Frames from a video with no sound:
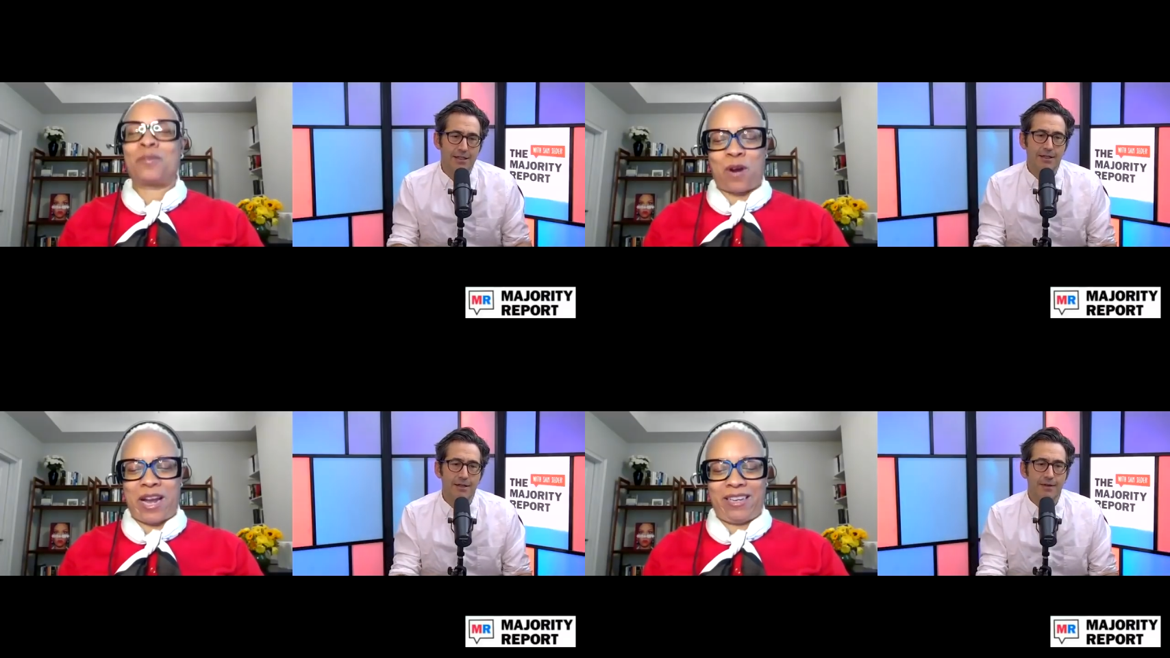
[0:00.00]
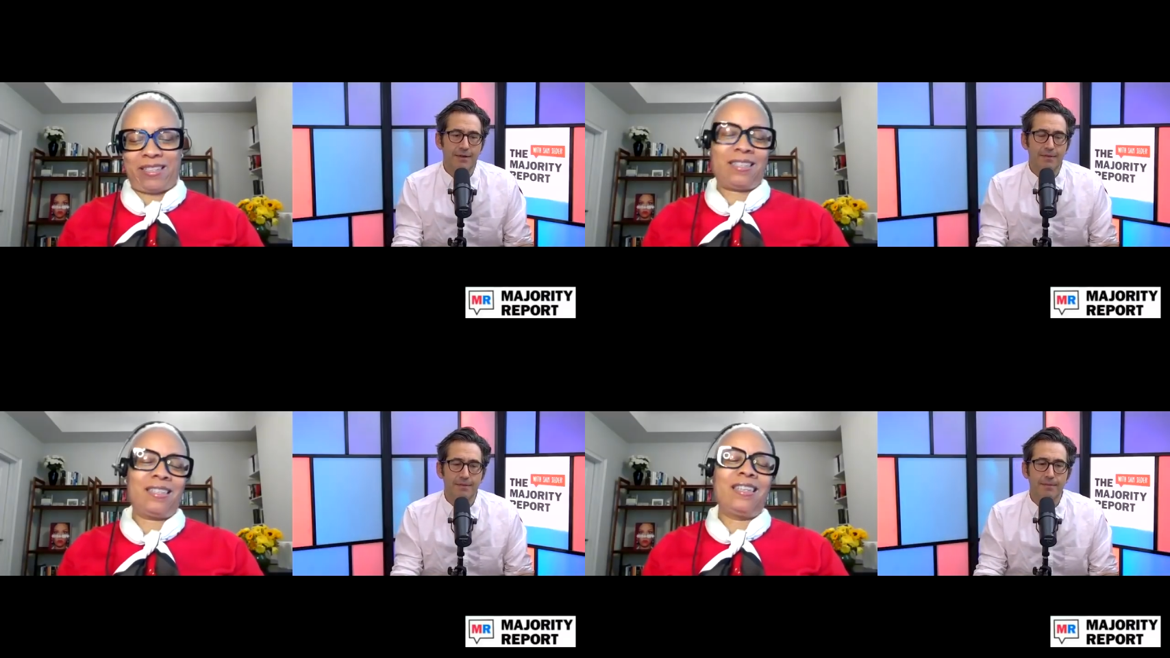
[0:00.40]
Speaker 1: Right.
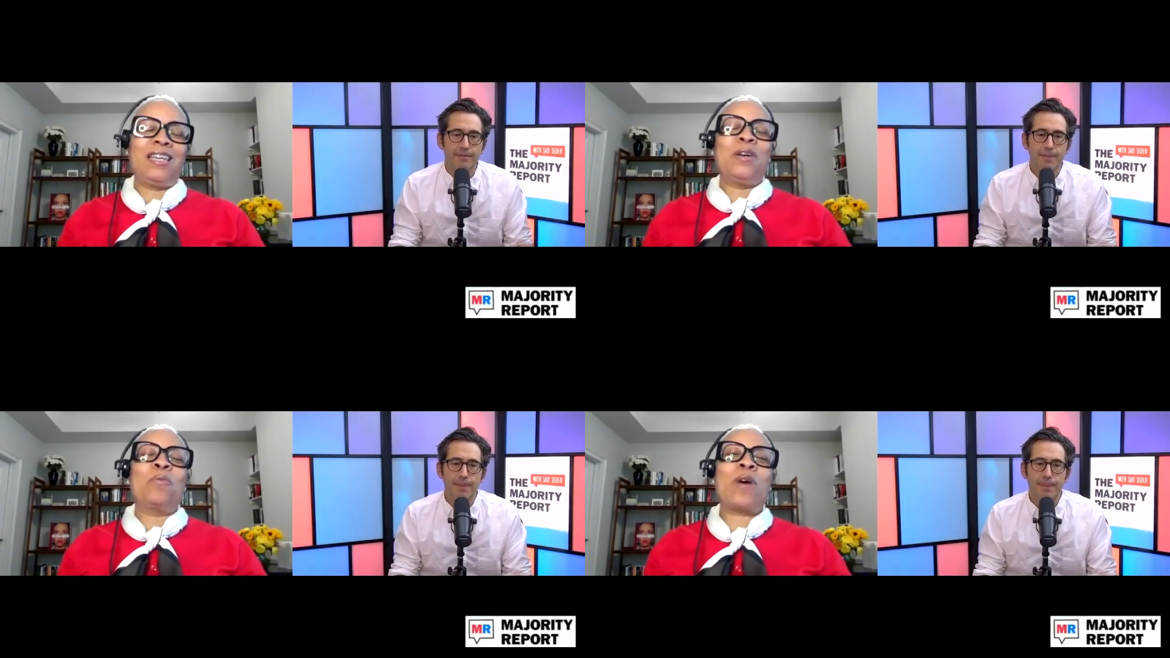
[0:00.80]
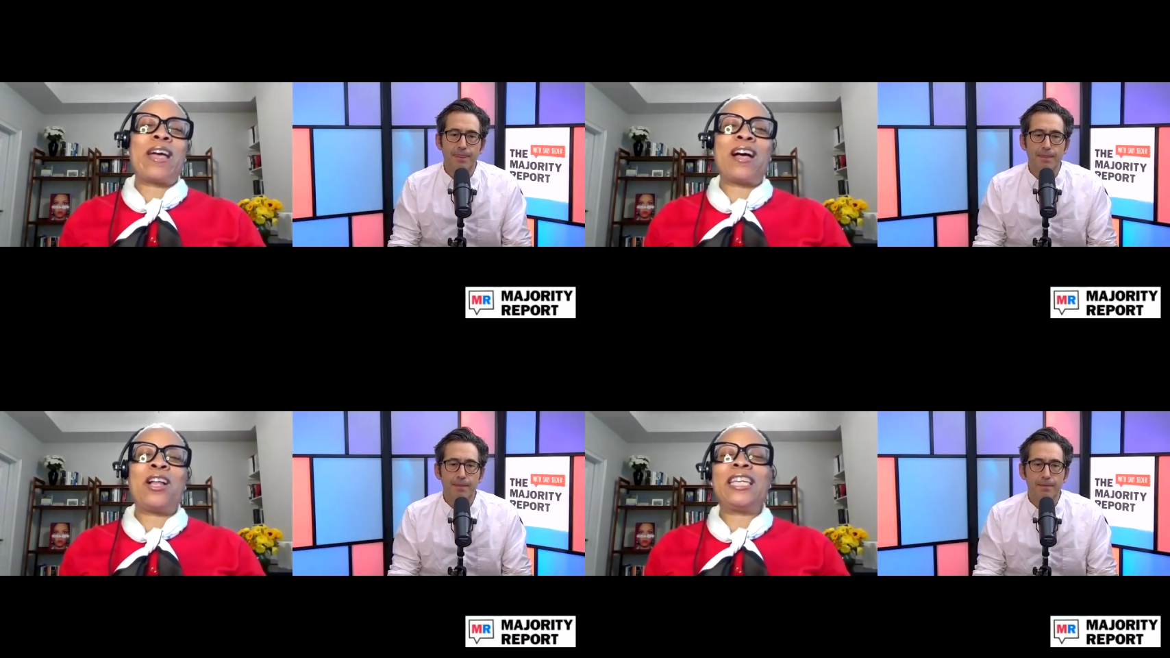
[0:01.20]

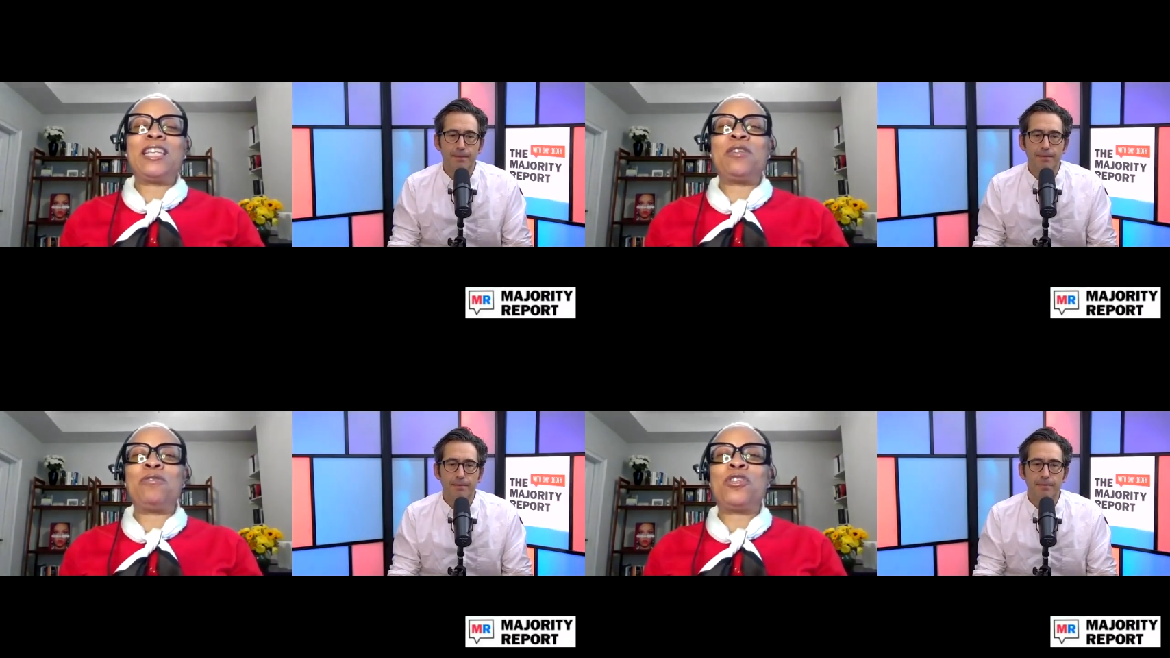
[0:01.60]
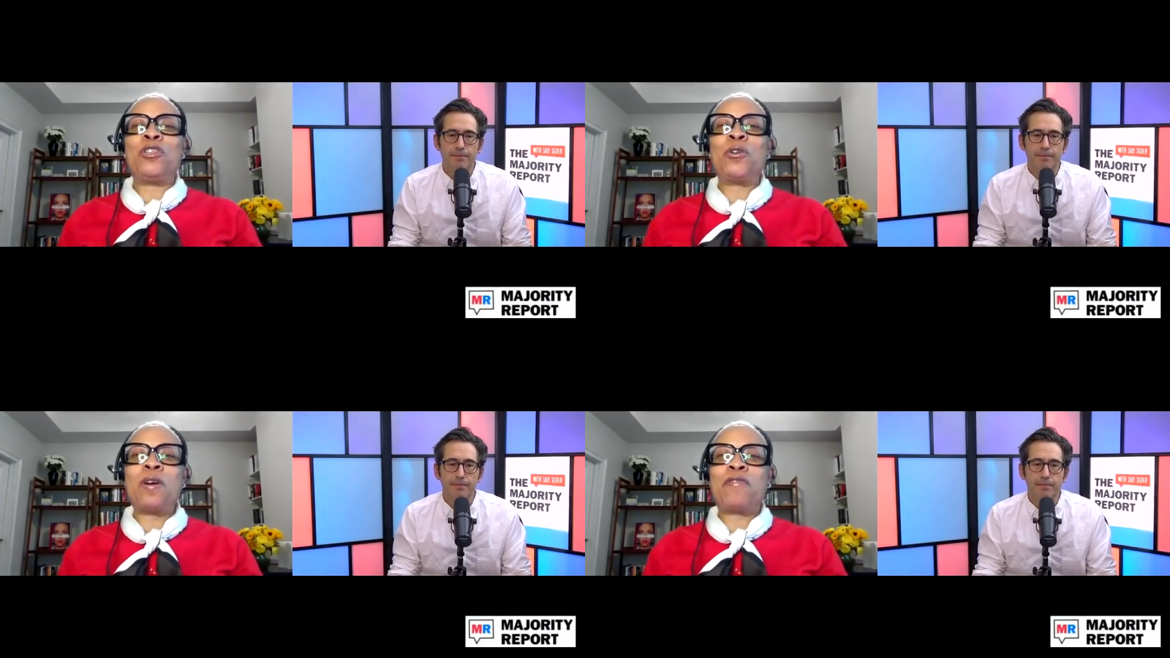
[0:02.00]
Well, you
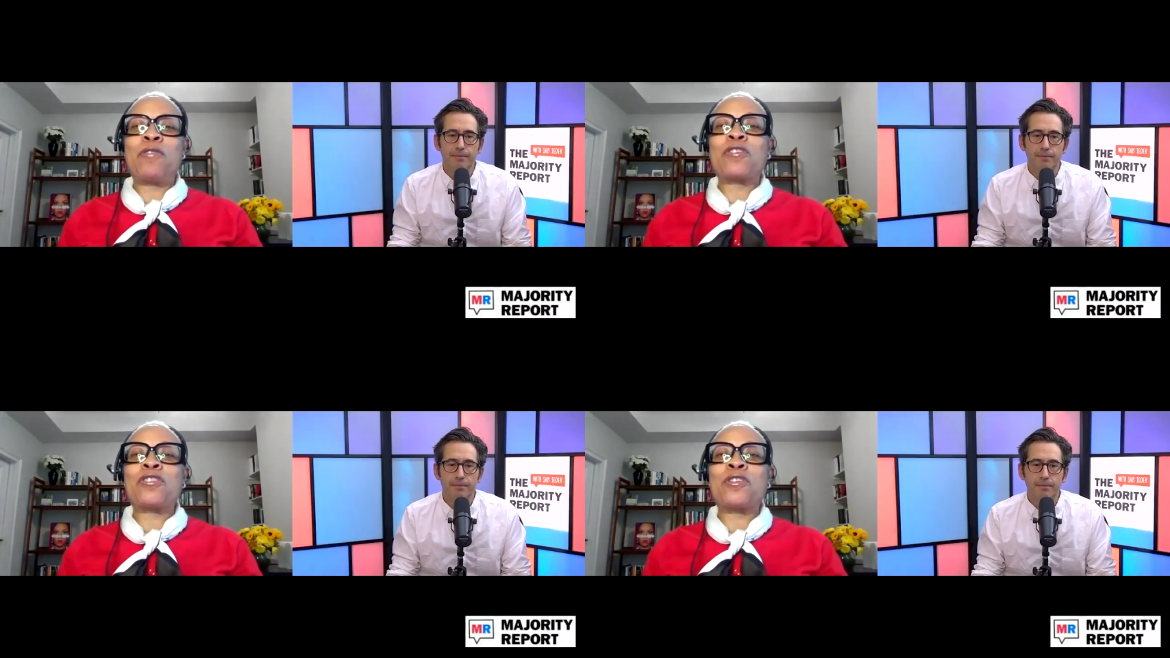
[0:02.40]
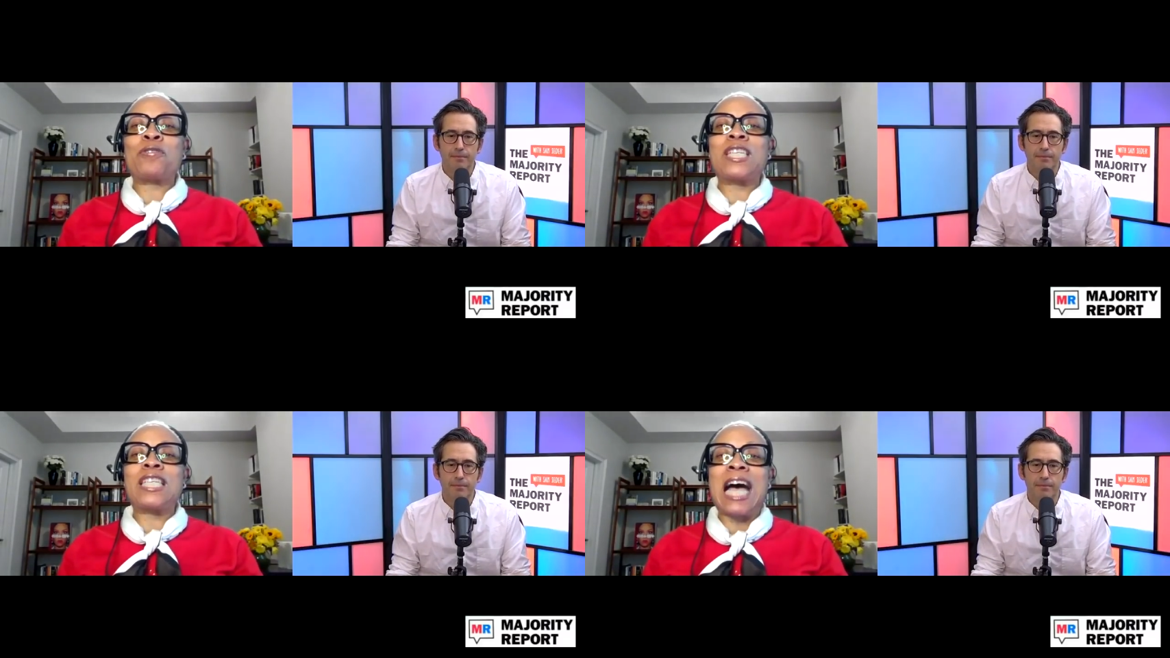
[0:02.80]
do if you're a
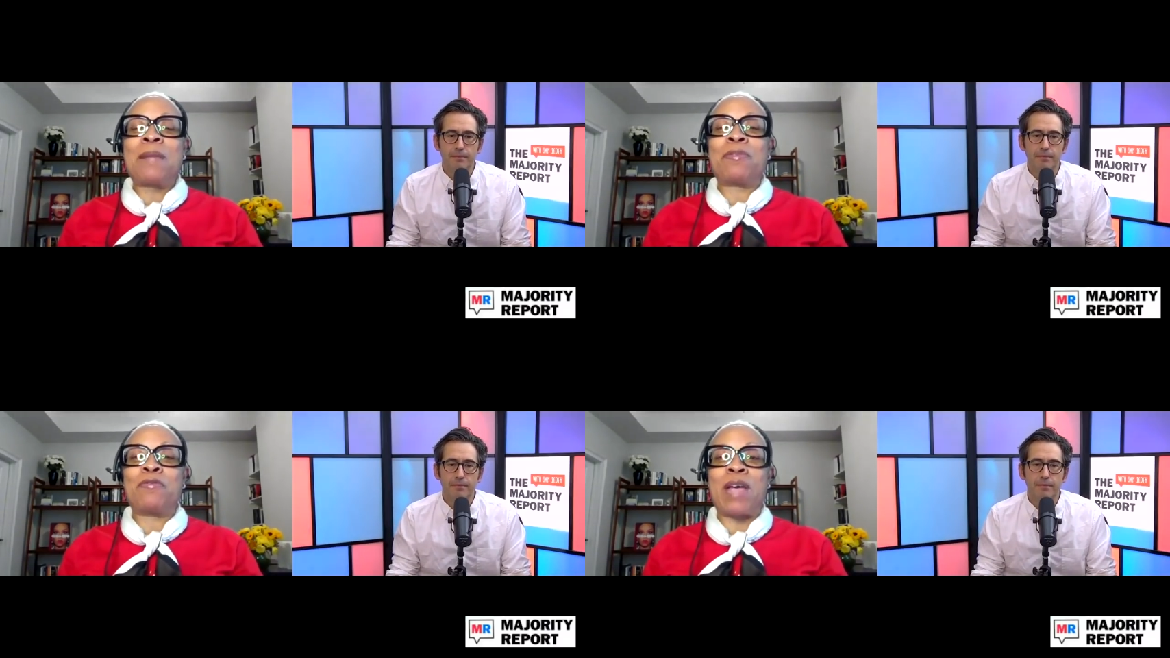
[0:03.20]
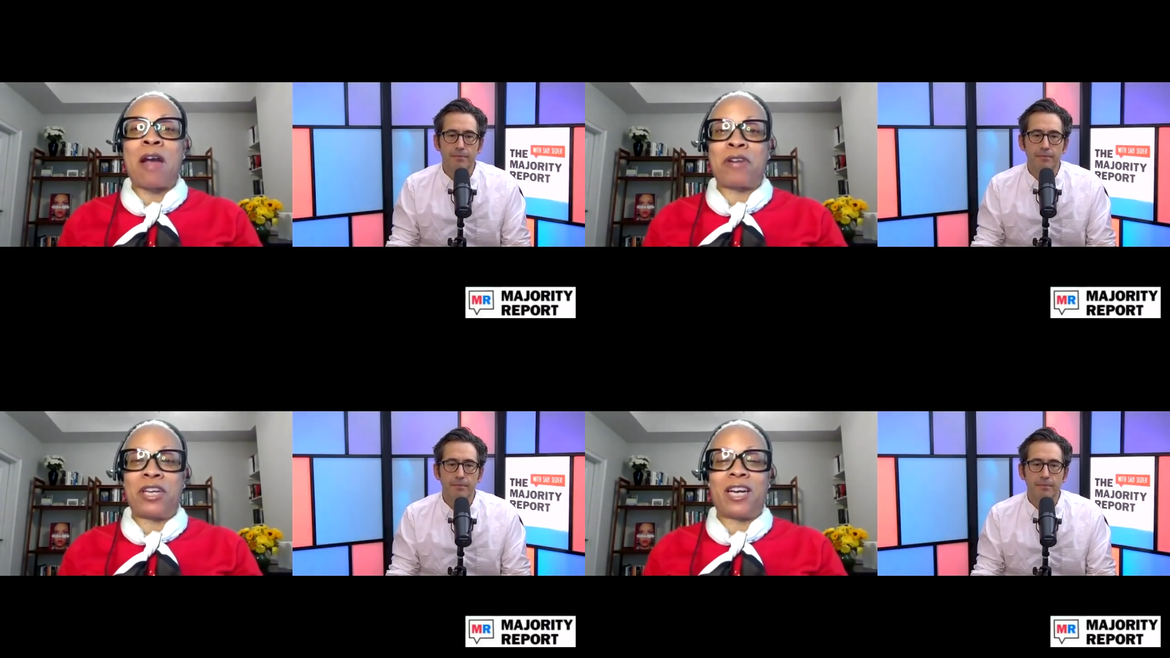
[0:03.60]
certain type of married